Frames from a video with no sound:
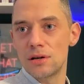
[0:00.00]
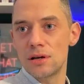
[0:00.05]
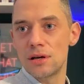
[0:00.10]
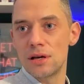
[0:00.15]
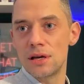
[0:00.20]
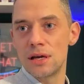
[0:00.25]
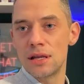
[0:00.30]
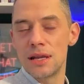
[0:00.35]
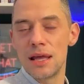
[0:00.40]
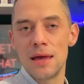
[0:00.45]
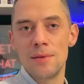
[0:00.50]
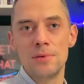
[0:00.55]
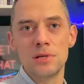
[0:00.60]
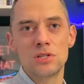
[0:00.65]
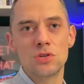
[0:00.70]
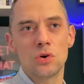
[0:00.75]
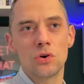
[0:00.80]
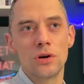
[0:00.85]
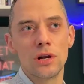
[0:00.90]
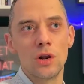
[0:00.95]

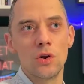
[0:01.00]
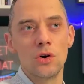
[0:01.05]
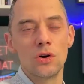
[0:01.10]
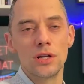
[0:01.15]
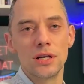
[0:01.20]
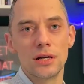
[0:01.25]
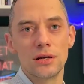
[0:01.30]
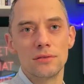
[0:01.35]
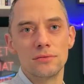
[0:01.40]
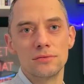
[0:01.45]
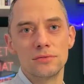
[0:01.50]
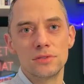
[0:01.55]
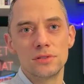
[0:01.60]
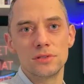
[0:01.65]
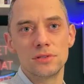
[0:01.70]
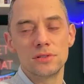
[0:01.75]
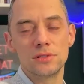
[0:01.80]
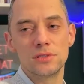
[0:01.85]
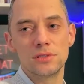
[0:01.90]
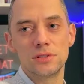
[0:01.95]
Inhibitory learning.
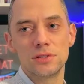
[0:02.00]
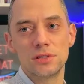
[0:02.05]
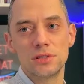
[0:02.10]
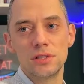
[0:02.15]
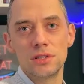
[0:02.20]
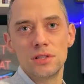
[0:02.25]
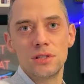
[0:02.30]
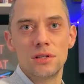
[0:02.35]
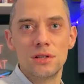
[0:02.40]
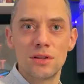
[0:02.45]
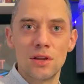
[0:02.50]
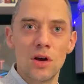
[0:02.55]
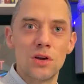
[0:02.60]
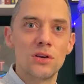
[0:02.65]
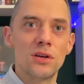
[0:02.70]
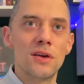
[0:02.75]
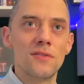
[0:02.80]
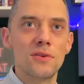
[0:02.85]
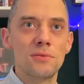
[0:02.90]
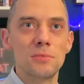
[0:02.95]
Now you're
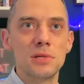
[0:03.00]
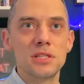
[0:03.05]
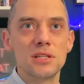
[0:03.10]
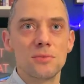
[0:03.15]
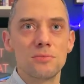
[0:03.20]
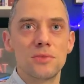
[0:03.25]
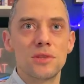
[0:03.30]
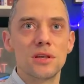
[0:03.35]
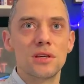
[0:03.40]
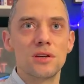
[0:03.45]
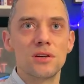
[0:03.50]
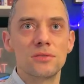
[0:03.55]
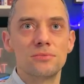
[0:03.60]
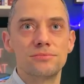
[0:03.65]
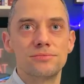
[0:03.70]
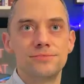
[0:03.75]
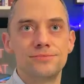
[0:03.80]
giving me something here.